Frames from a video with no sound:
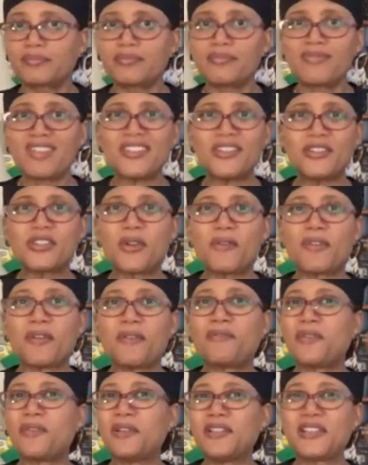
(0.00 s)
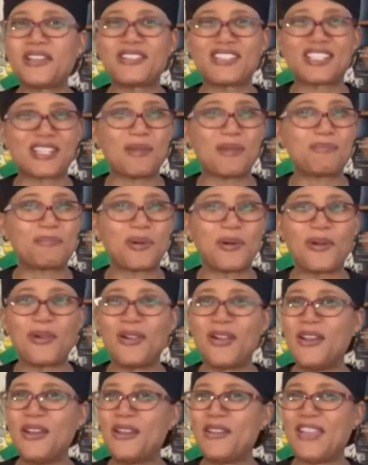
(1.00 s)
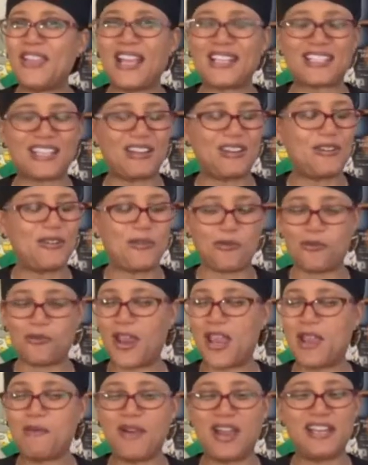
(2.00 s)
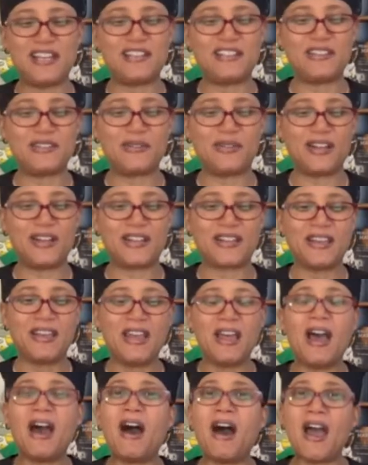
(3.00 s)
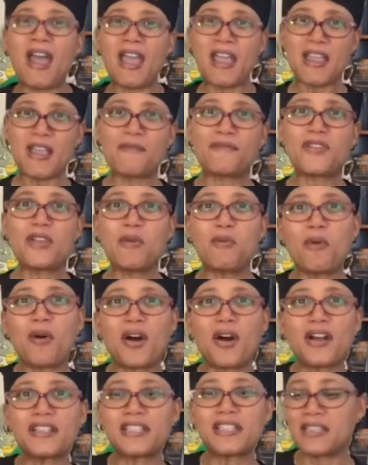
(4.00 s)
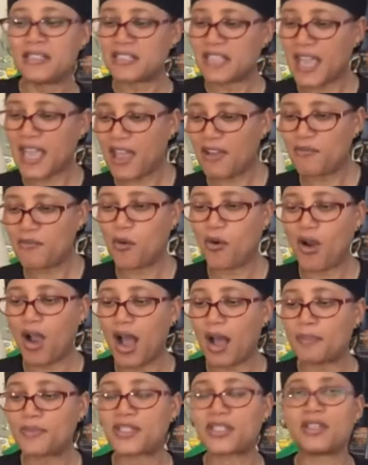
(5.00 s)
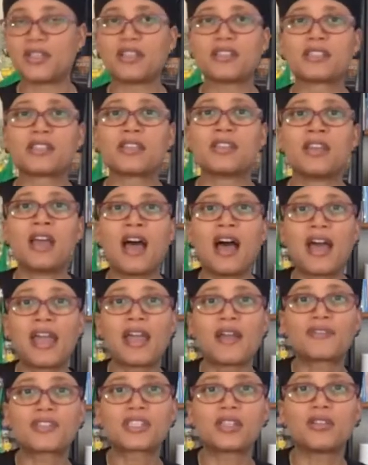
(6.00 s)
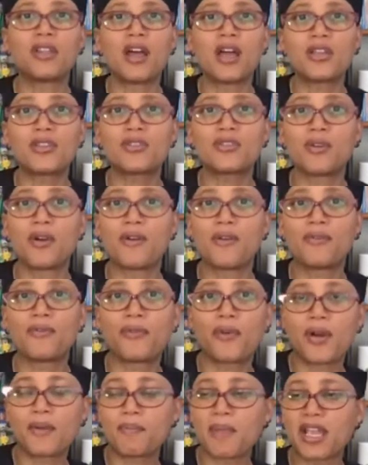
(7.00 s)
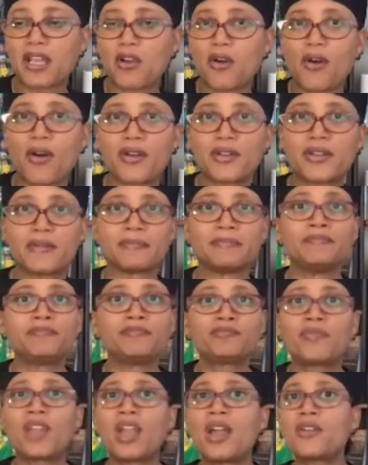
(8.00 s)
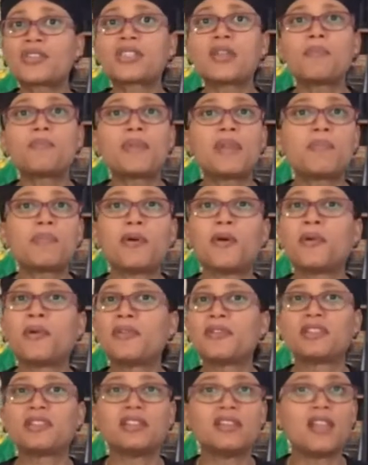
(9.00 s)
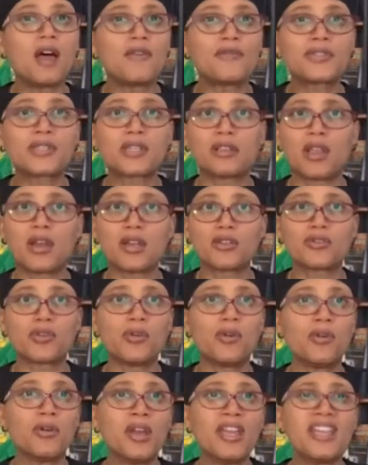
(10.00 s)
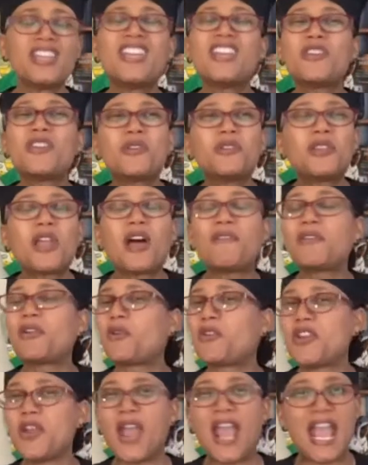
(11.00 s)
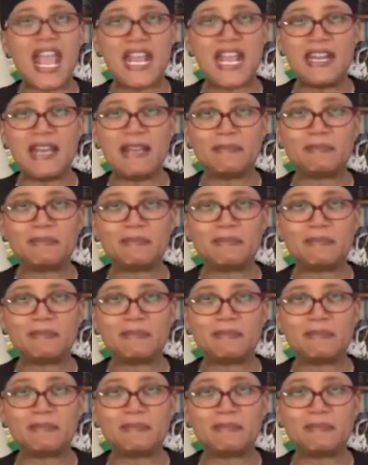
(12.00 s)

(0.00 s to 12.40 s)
So if you're feeling simple, that's a great way to do it. If you want to have more options, I have cilantro from my garden. Now, some people love cilantro. You either love it or you hate it.